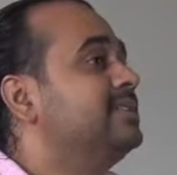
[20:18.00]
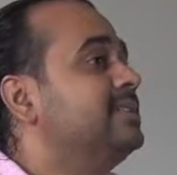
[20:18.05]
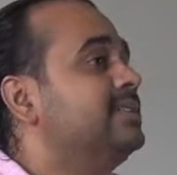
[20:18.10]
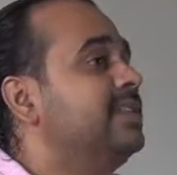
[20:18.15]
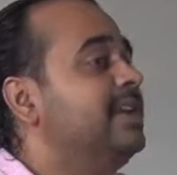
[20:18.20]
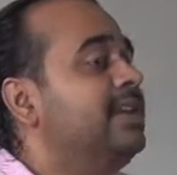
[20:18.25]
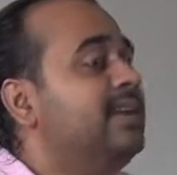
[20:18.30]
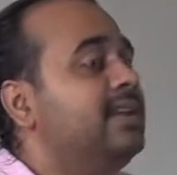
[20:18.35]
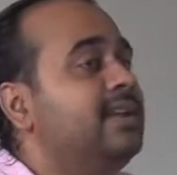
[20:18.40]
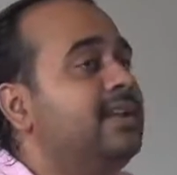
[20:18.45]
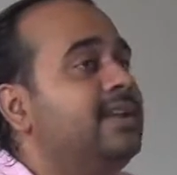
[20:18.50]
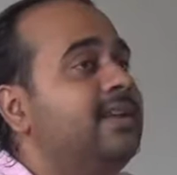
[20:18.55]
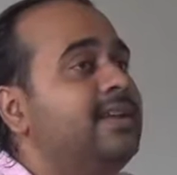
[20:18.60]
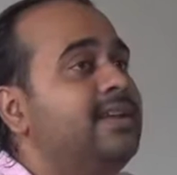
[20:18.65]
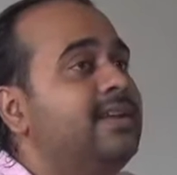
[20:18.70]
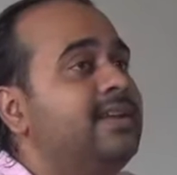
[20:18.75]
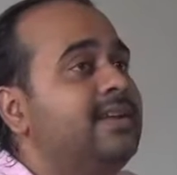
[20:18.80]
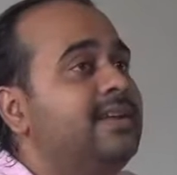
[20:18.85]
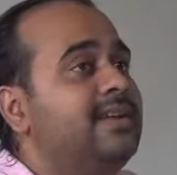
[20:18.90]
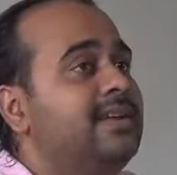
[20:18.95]
The
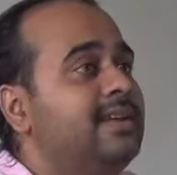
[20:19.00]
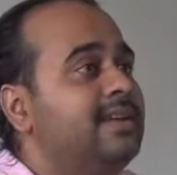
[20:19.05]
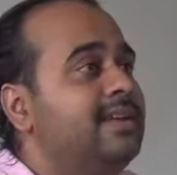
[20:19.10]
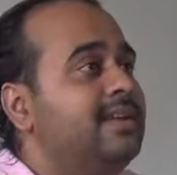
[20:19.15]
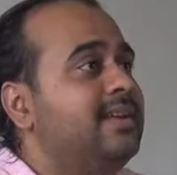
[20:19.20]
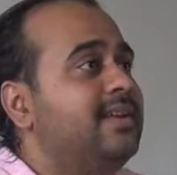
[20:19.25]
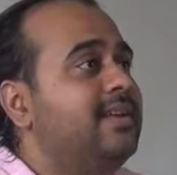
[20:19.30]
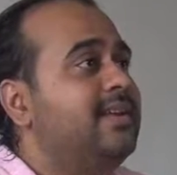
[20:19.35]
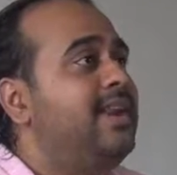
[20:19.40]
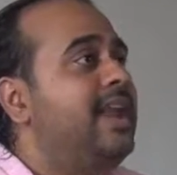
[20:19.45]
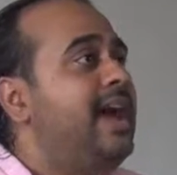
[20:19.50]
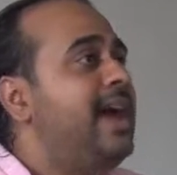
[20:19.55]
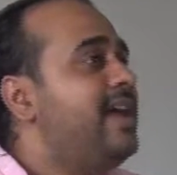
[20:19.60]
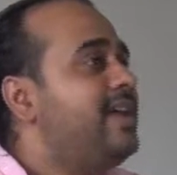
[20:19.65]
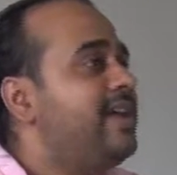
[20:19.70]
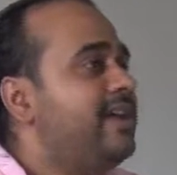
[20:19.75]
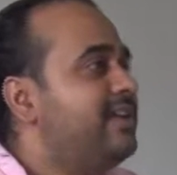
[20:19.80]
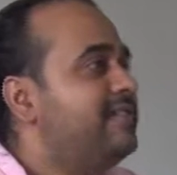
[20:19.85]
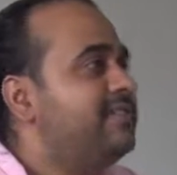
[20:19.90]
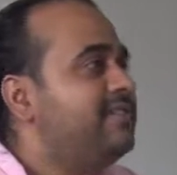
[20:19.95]

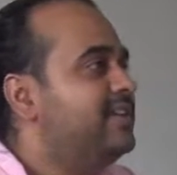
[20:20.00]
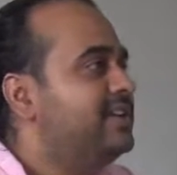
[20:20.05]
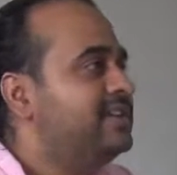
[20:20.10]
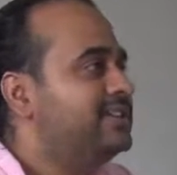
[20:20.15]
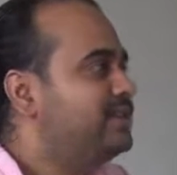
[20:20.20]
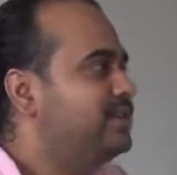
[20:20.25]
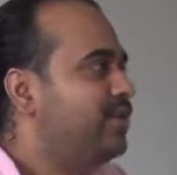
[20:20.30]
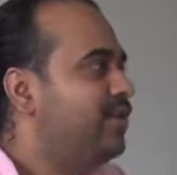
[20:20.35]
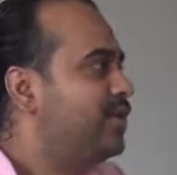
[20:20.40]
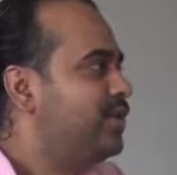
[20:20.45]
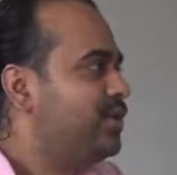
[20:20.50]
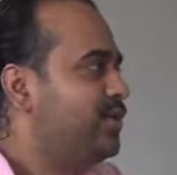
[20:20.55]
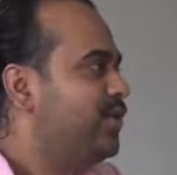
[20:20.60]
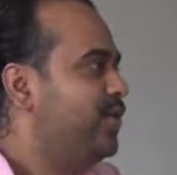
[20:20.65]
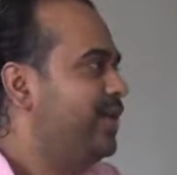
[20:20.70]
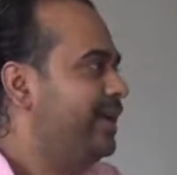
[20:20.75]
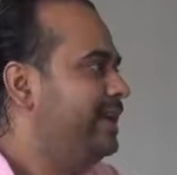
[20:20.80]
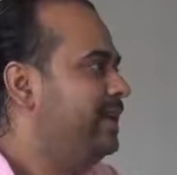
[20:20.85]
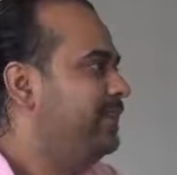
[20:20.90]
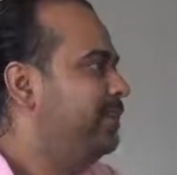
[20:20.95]
life does not
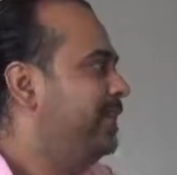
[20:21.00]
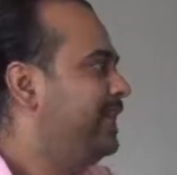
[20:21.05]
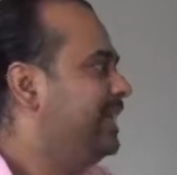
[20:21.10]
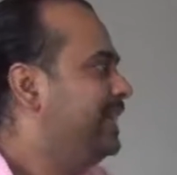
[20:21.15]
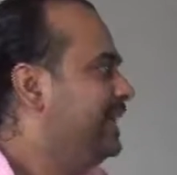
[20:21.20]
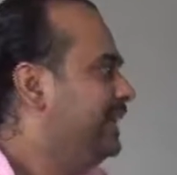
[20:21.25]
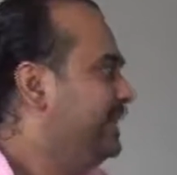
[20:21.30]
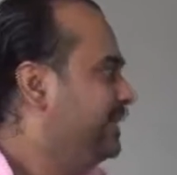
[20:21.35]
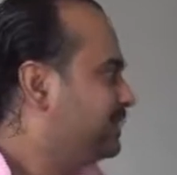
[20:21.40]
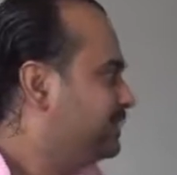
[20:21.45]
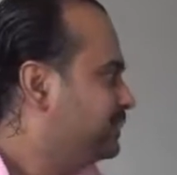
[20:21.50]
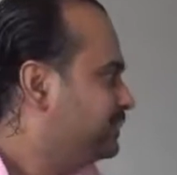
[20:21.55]
know any pity.